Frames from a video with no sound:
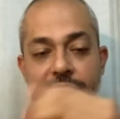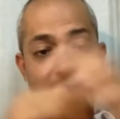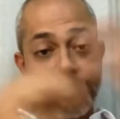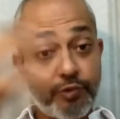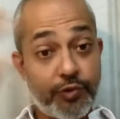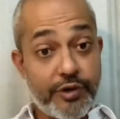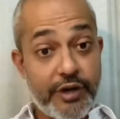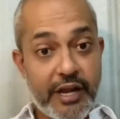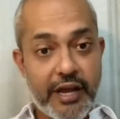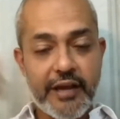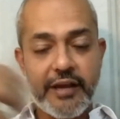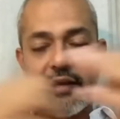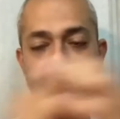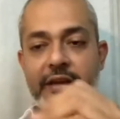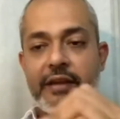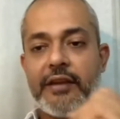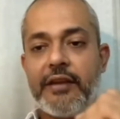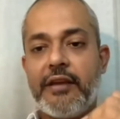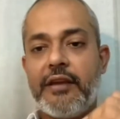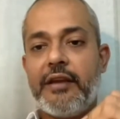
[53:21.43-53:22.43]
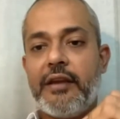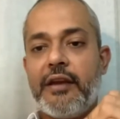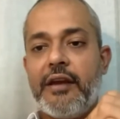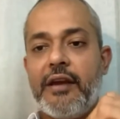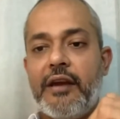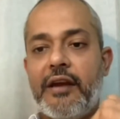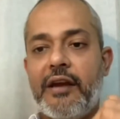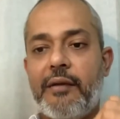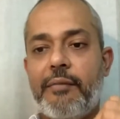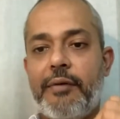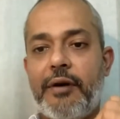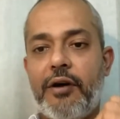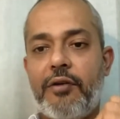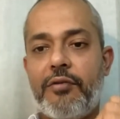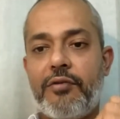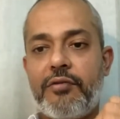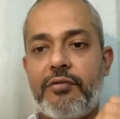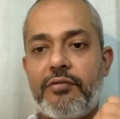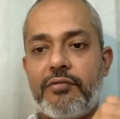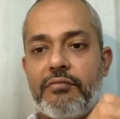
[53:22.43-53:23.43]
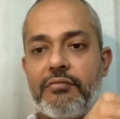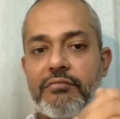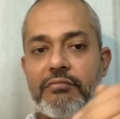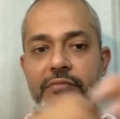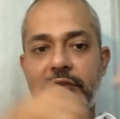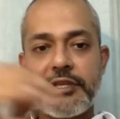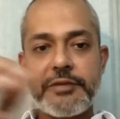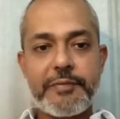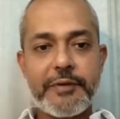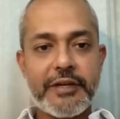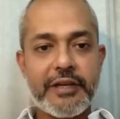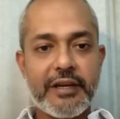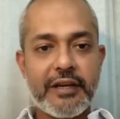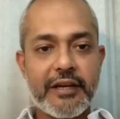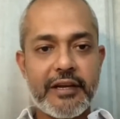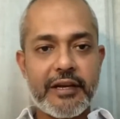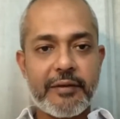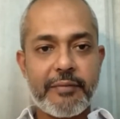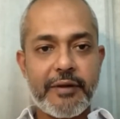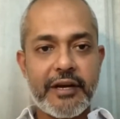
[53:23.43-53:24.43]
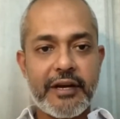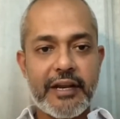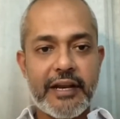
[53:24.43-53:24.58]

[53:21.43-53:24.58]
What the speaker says: So did I about this particular comment.